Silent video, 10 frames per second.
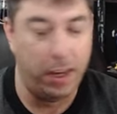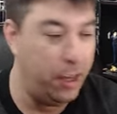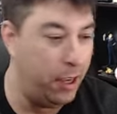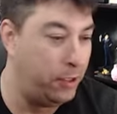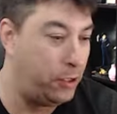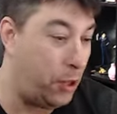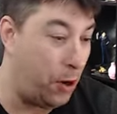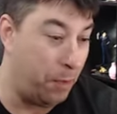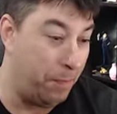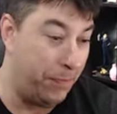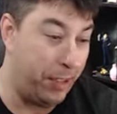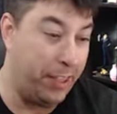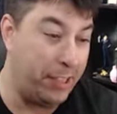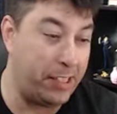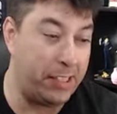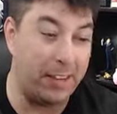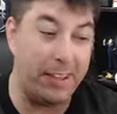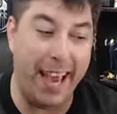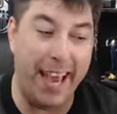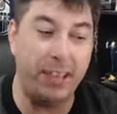So this is an
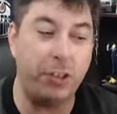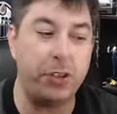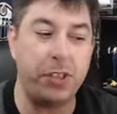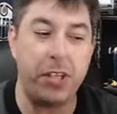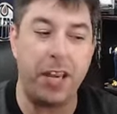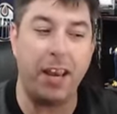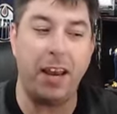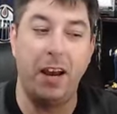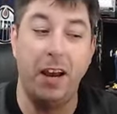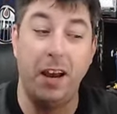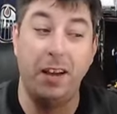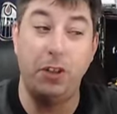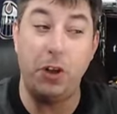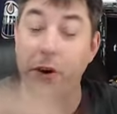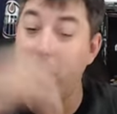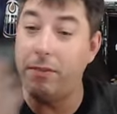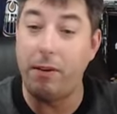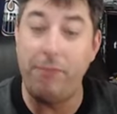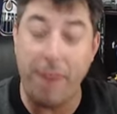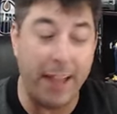interesting turn of
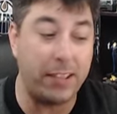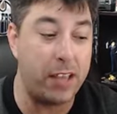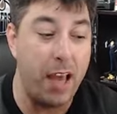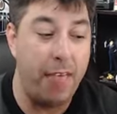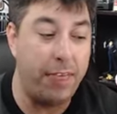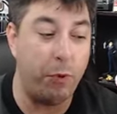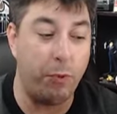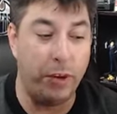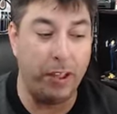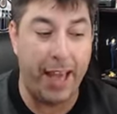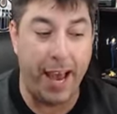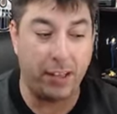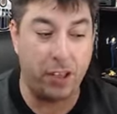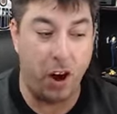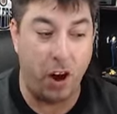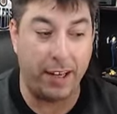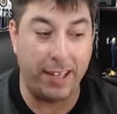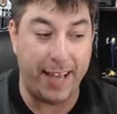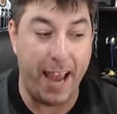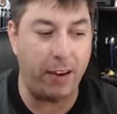events that really has gone
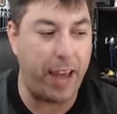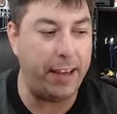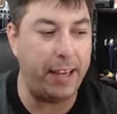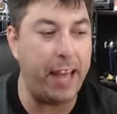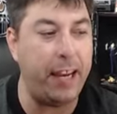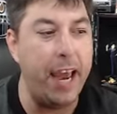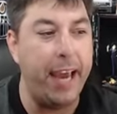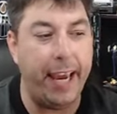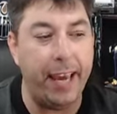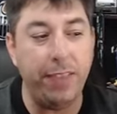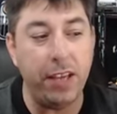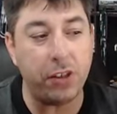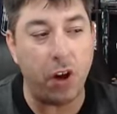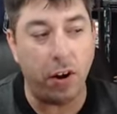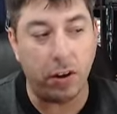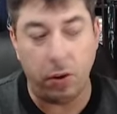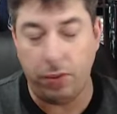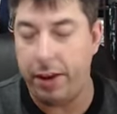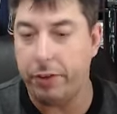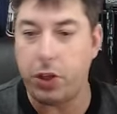down. And then in this article, they are
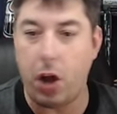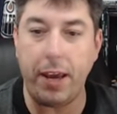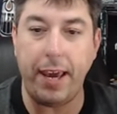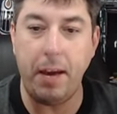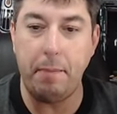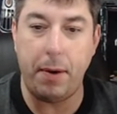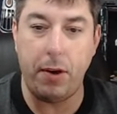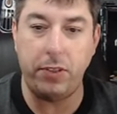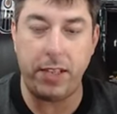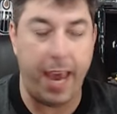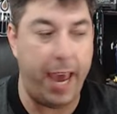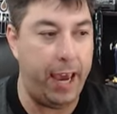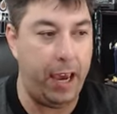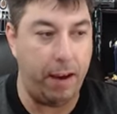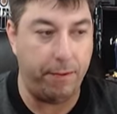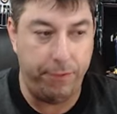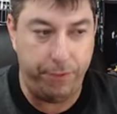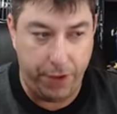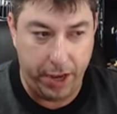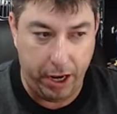talking about a
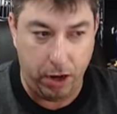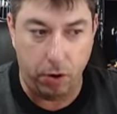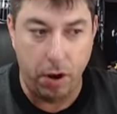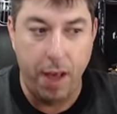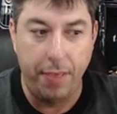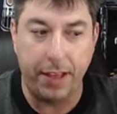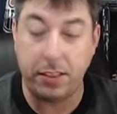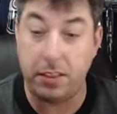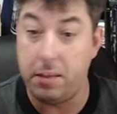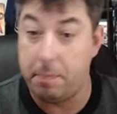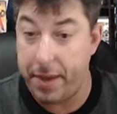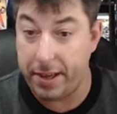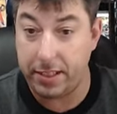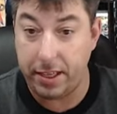video that's depicting